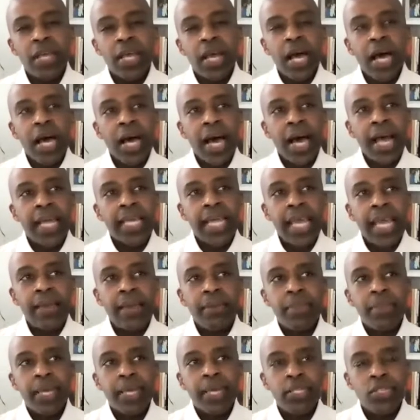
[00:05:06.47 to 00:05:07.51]
I
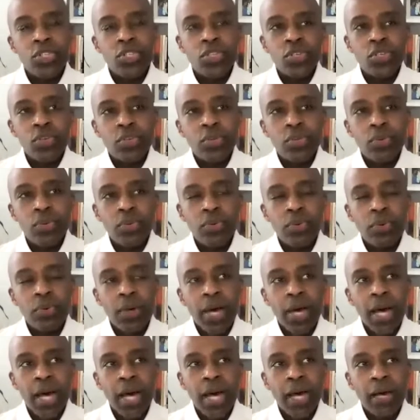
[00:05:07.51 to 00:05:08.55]
came into
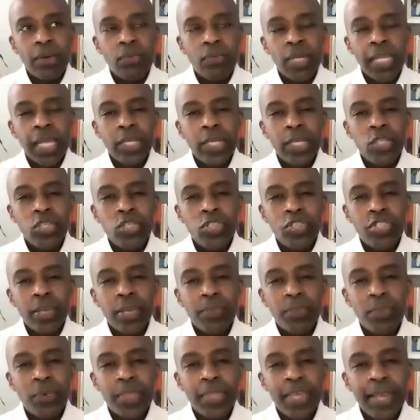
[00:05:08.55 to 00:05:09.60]

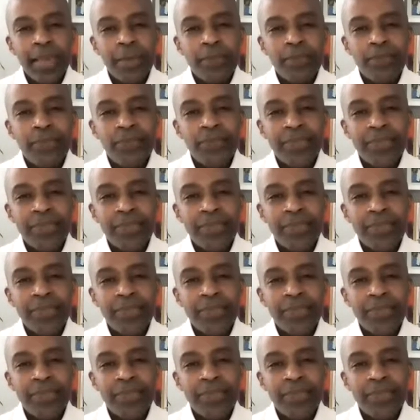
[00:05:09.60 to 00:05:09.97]
relationship with him.